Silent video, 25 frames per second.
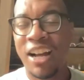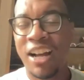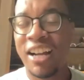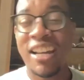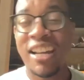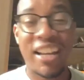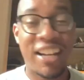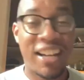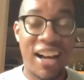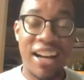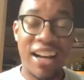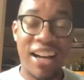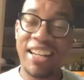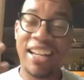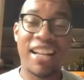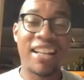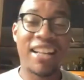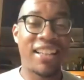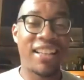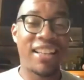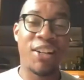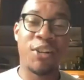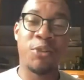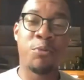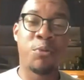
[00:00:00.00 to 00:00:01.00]

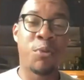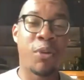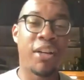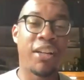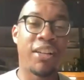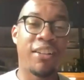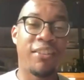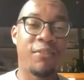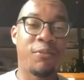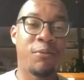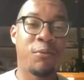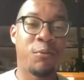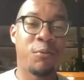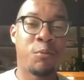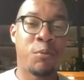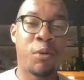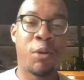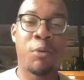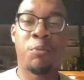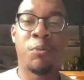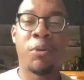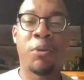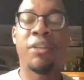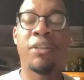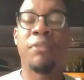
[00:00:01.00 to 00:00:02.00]
think of what
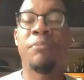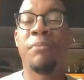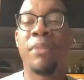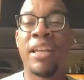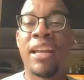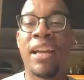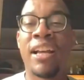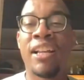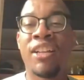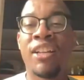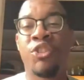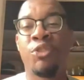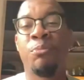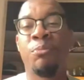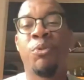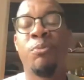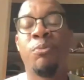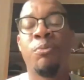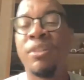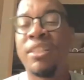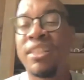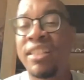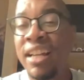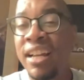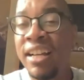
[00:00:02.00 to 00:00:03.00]
wouldn't be eligible
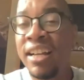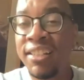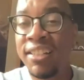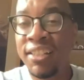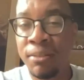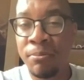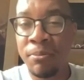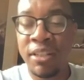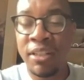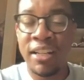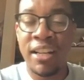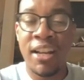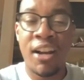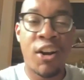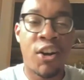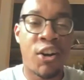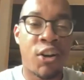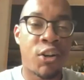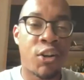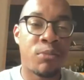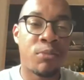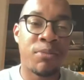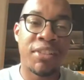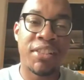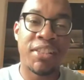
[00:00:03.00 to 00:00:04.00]
besides something that
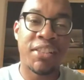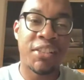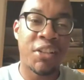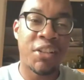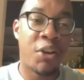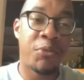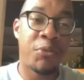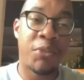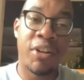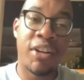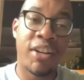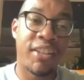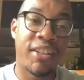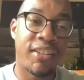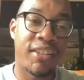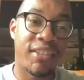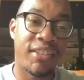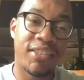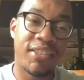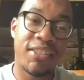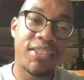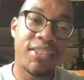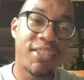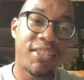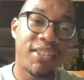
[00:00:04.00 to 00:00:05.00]
harms yourself or
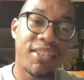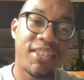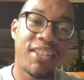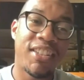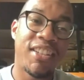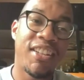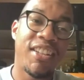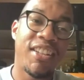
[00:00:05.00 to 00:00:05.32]
others.